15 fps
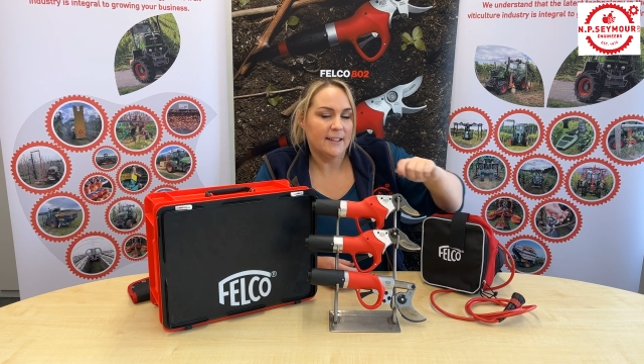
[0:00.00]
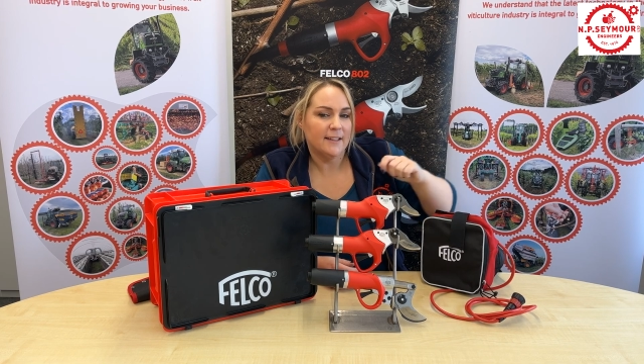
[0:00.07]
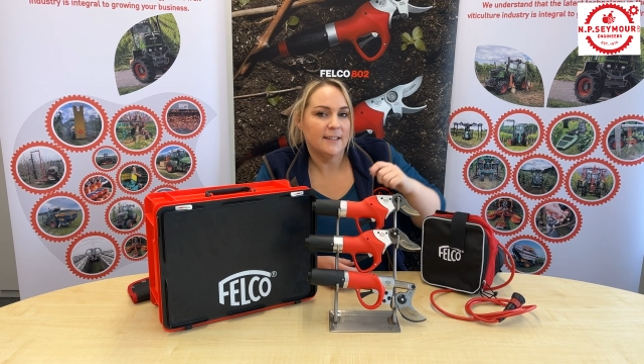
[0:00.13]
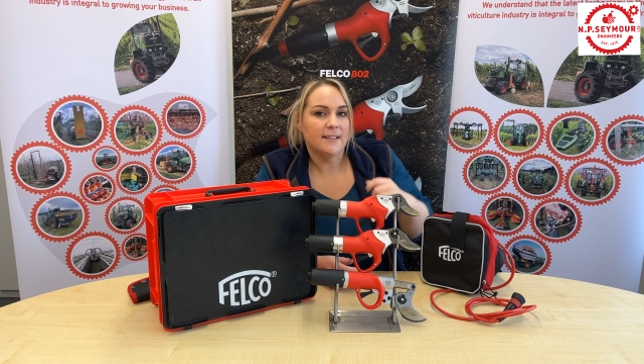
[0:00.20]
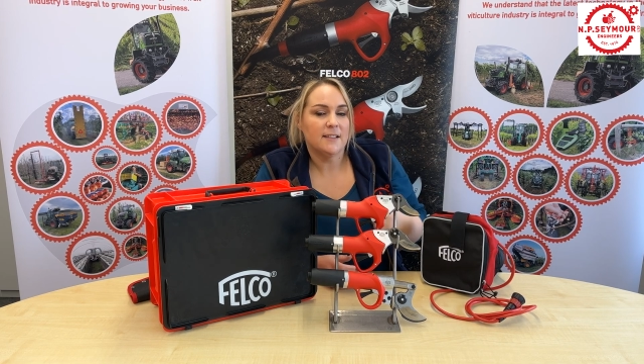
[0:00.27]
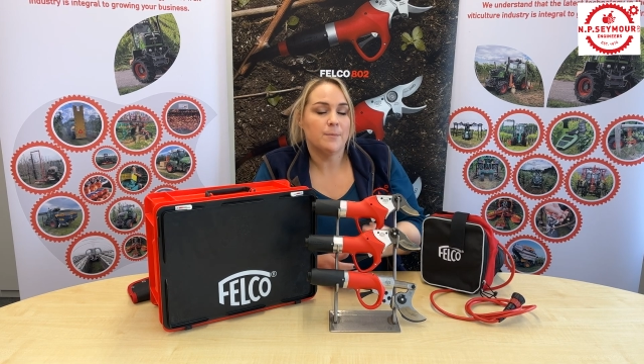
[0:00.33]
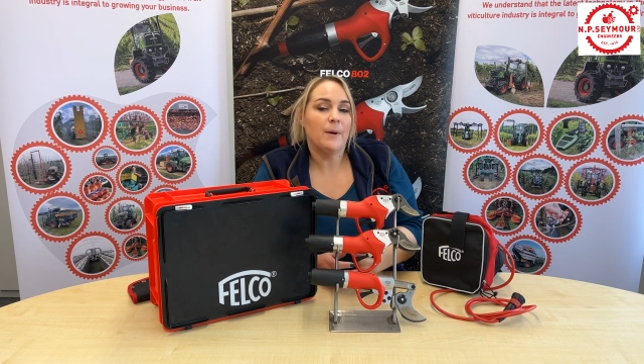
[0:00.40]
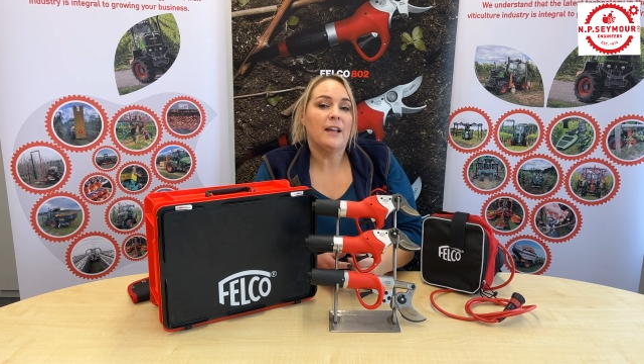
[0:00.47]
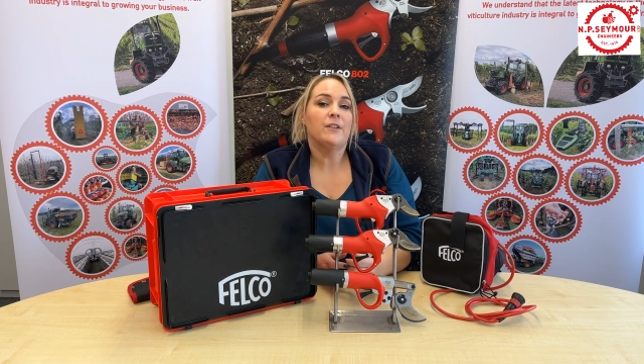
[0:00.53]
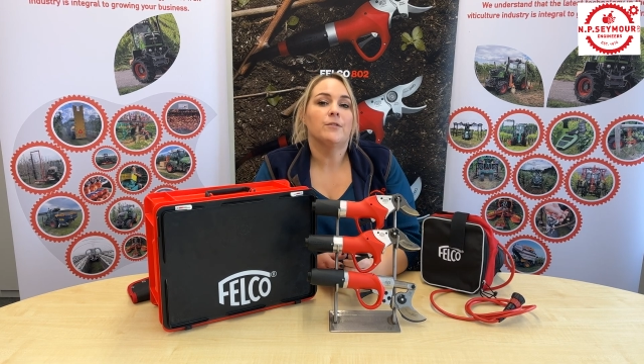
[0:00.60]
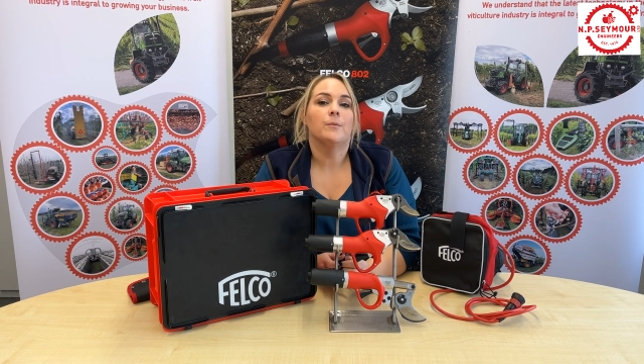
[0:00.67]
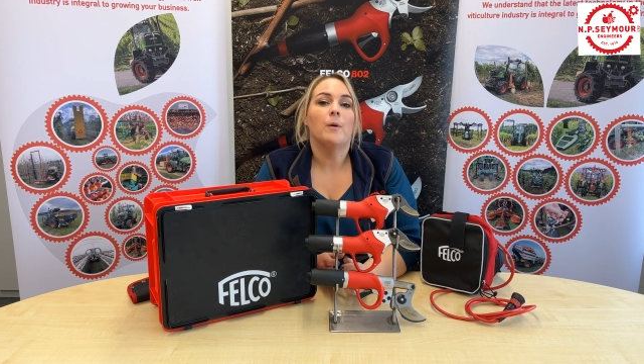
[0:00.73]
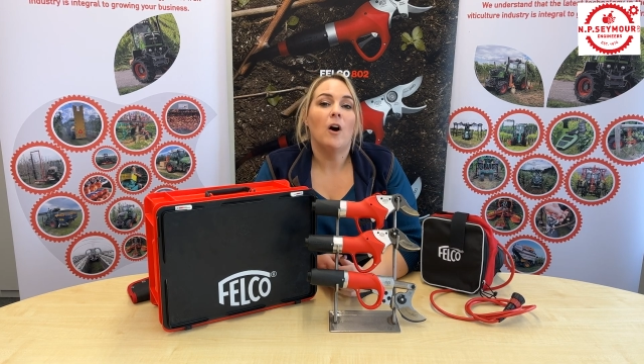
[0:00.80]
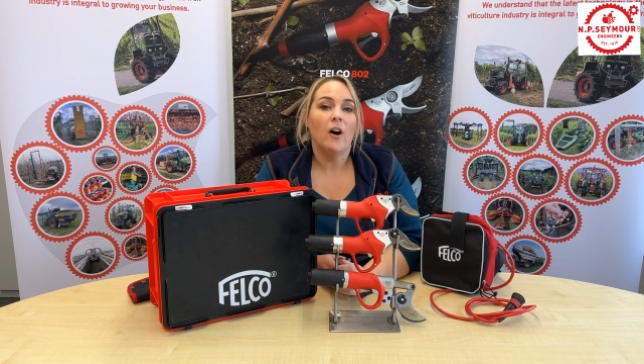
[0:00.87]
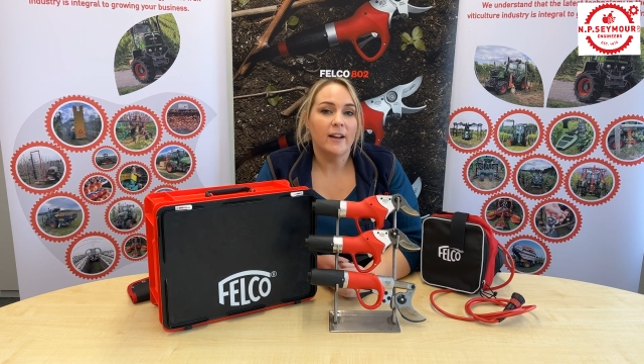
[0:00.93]
This is made
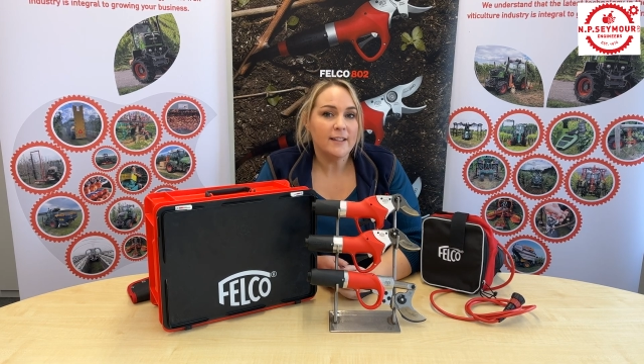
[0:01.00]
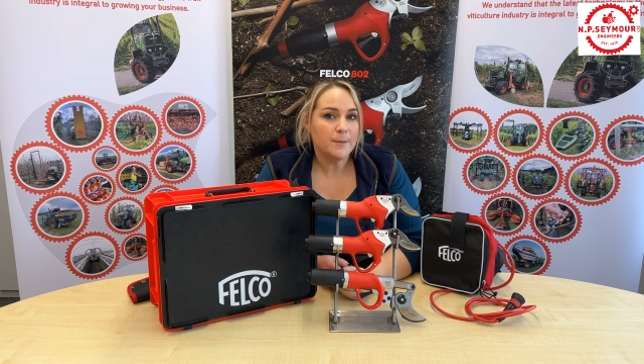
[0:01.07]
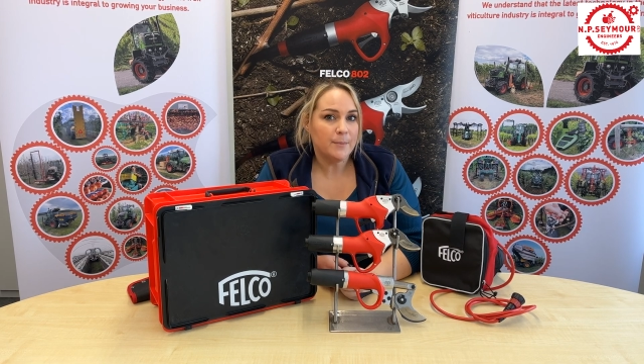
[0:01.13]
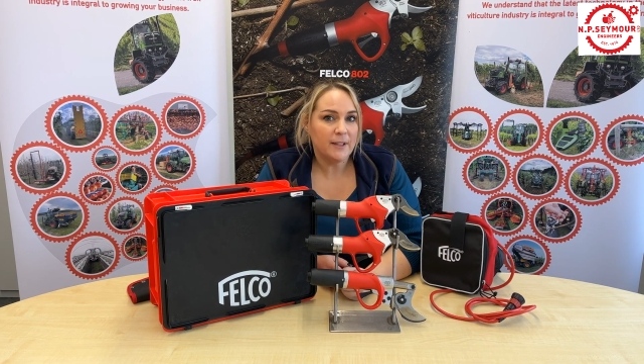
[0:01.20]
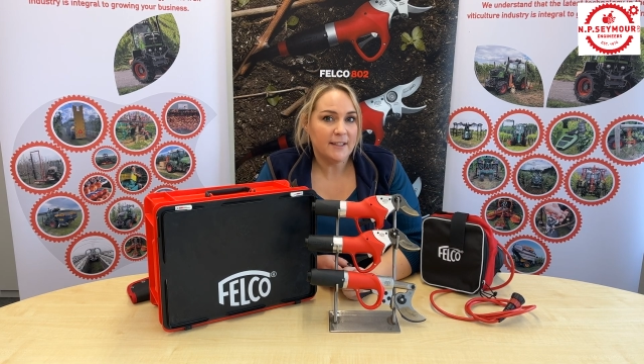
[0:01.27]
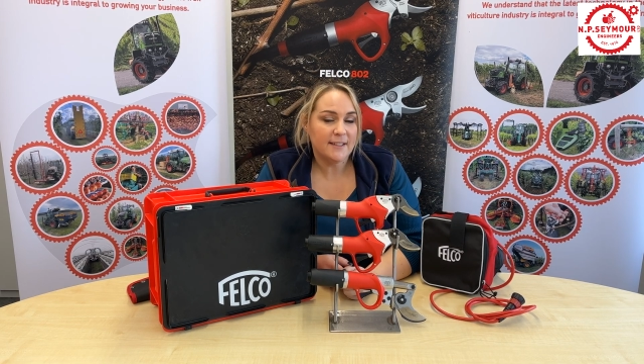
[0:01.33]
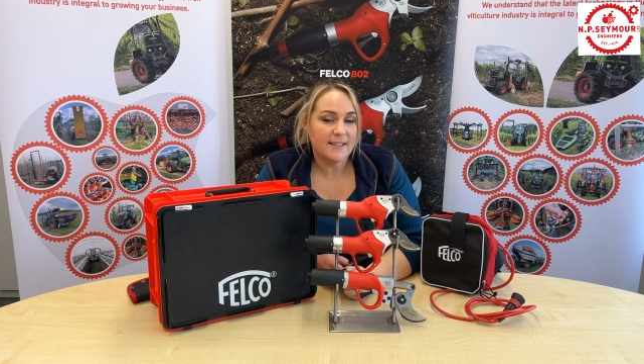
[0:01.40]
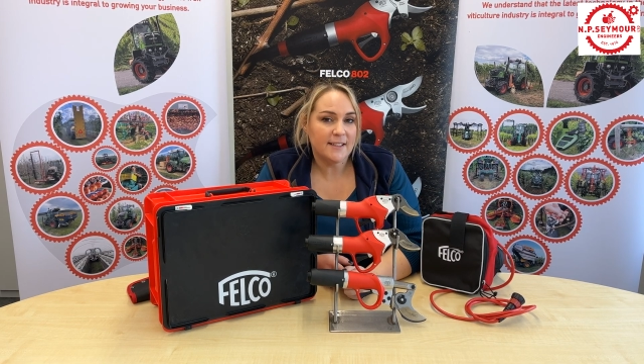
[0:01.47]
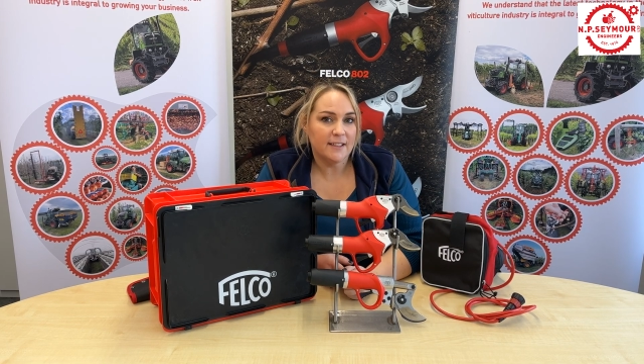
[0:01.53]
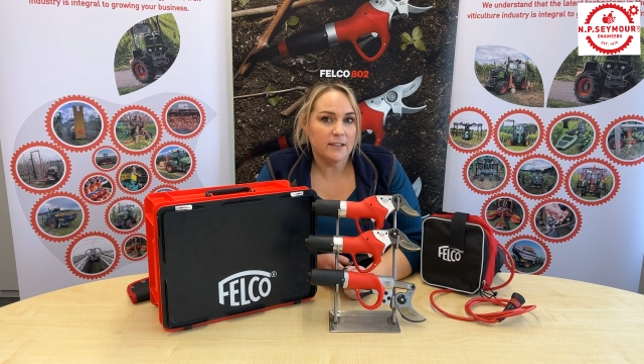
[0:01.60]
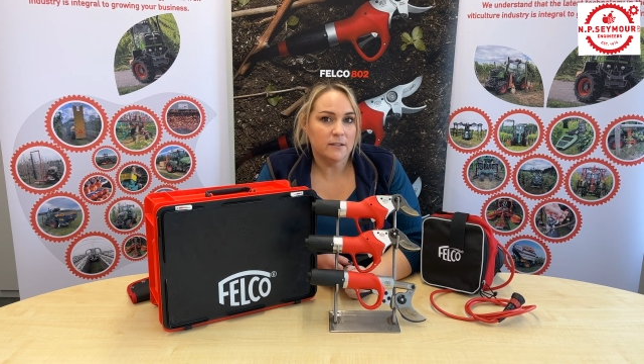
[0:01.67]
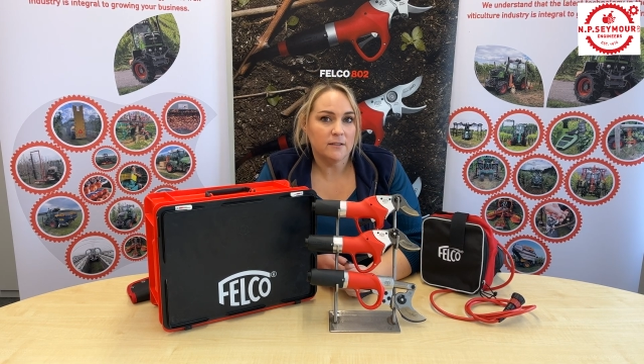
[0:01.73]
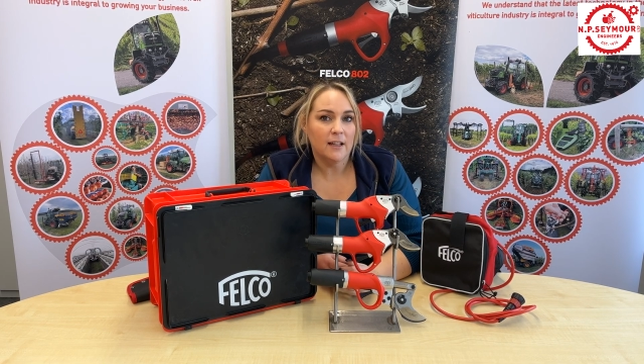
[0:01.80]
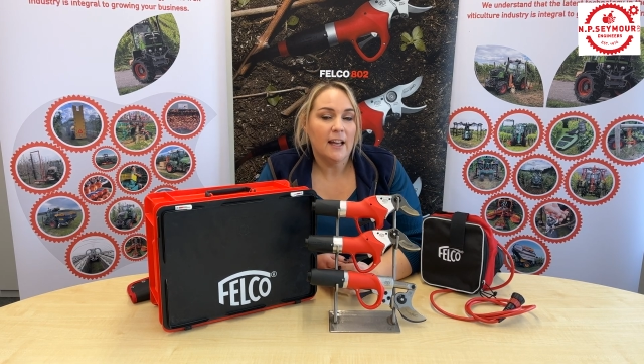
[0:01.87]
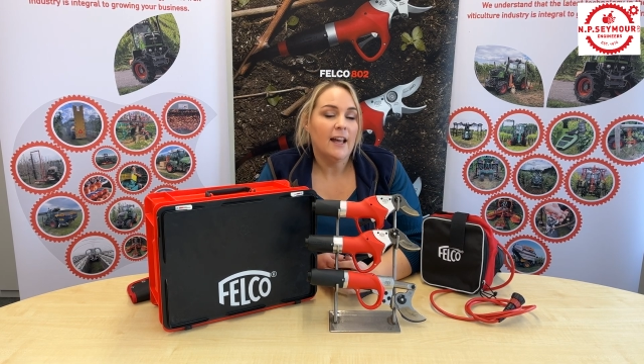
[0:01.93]
from high-speed
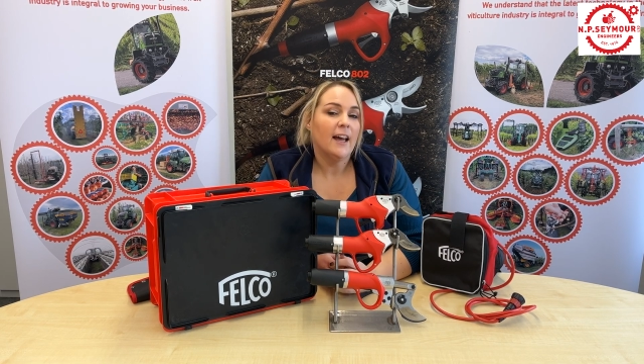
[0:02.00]
steel